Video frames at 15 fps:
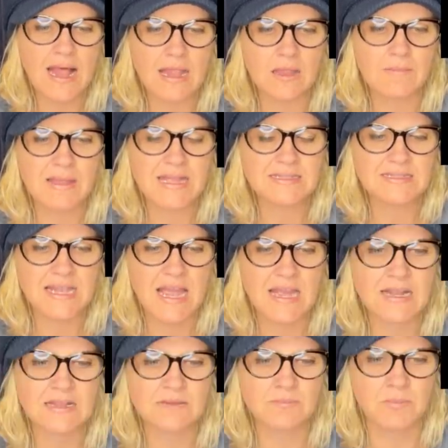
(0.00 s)
Element
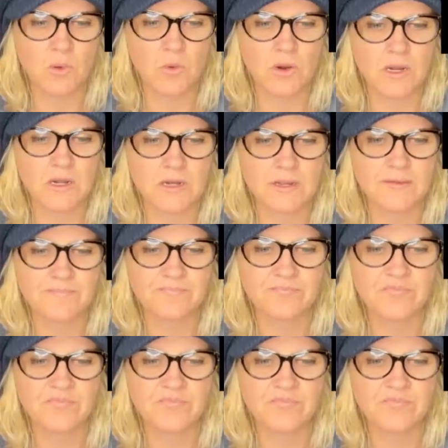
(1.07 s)
Tech board,